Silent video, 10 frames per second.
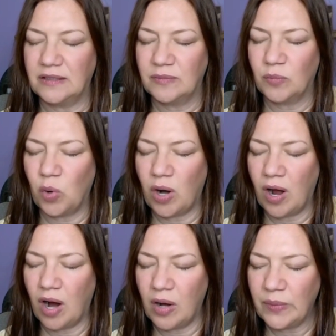more
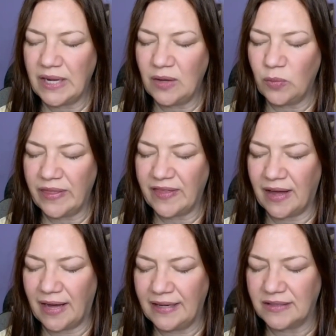harmony with the
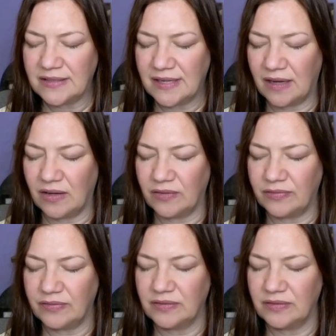higher self.